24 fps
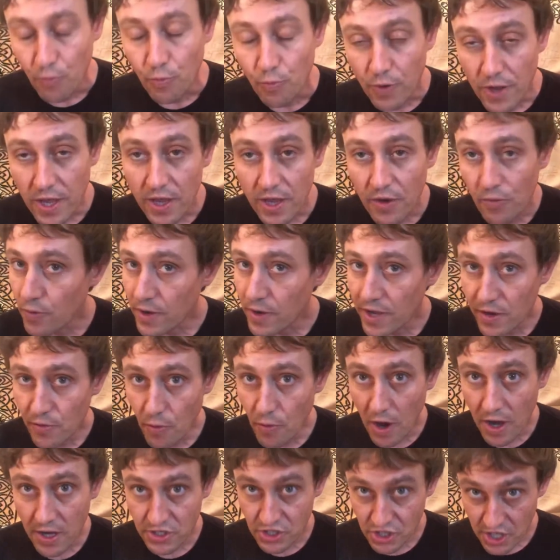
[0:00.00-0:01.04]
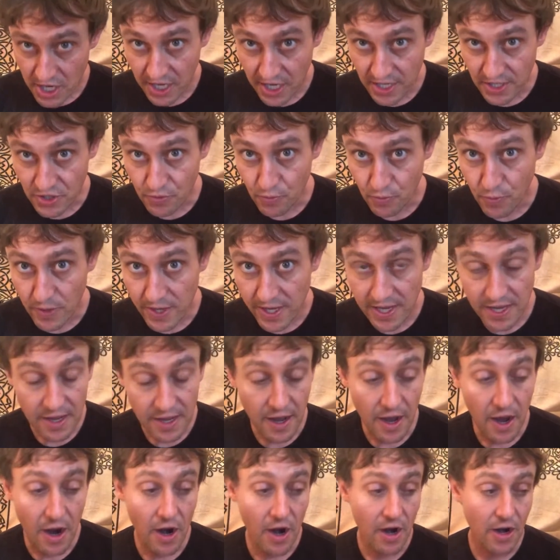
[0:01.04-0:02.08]
we, we want change. We
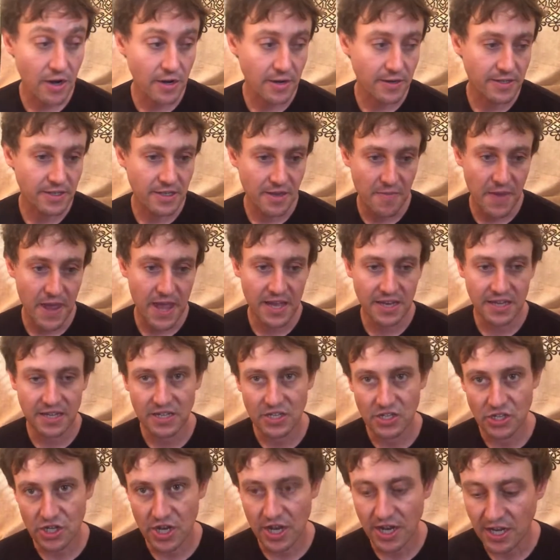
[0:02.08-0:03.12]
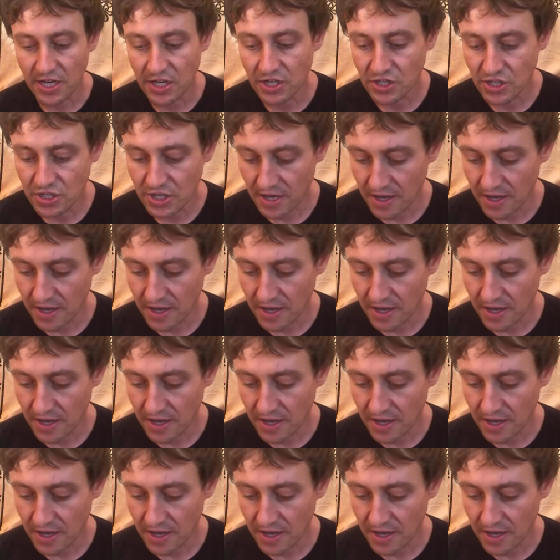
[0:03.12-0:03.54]
are demanding change.